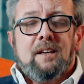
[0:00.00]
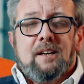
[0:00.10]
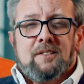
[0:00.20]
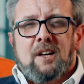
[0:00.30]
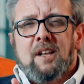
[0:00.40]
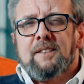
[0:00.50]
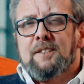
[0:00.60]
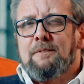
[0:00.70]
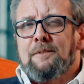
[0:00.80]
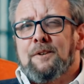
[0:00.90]
as I like
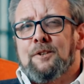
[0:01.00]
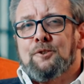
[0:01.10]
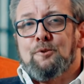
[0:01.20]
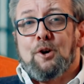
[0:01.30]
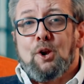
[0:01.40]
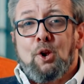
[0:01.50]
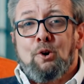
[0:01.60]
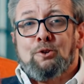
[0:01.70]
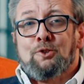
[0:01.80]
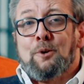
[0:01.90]
to refer to, the
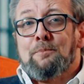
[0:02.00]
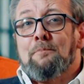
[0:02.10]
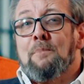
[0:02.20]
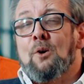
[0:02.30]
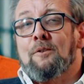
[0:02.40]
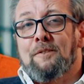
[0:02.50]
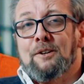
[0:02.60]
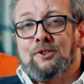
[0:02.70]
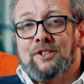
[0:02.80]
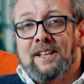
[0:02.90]
lock, stop and block
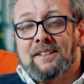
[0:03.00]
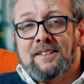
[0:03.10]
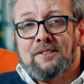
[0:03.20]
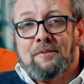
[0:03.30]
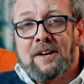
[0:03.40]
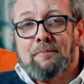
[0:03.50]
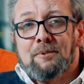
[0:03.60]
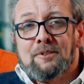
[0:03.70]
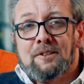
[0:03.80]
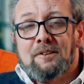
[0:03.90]
functionality is available
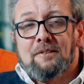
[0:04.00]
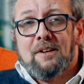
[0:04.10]
to you.